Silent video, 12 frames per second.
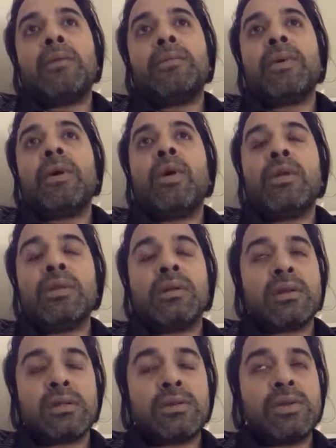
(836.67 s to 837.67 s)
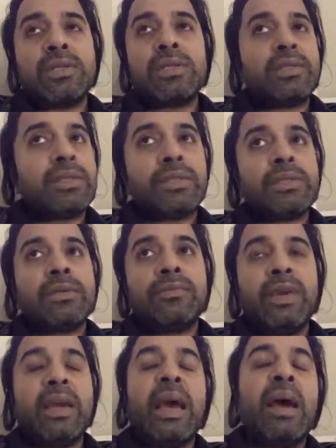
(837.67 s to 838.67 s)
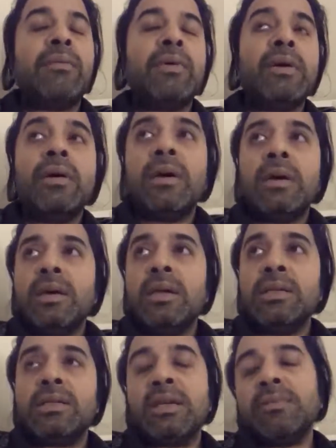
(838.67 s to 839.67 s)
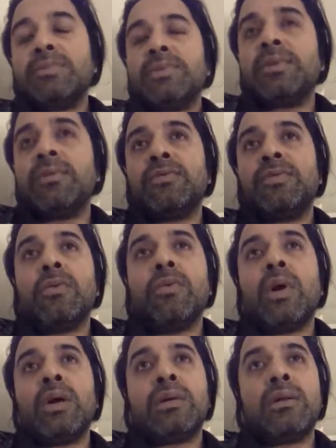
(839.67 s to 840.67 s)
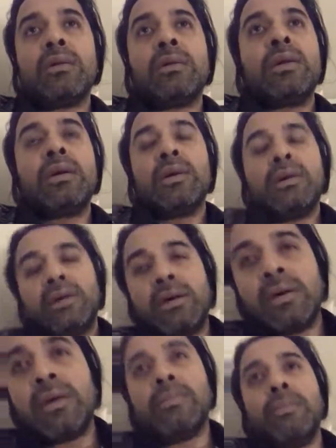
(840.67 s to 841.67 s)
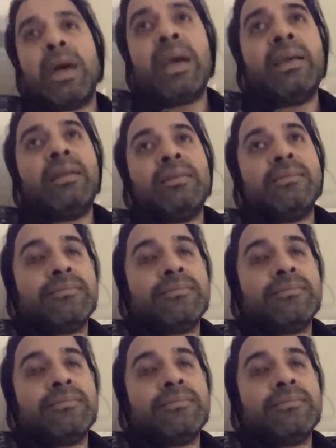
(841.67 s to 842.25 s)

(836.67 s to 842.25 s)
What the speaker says: all the resources we have in terms of water, mine,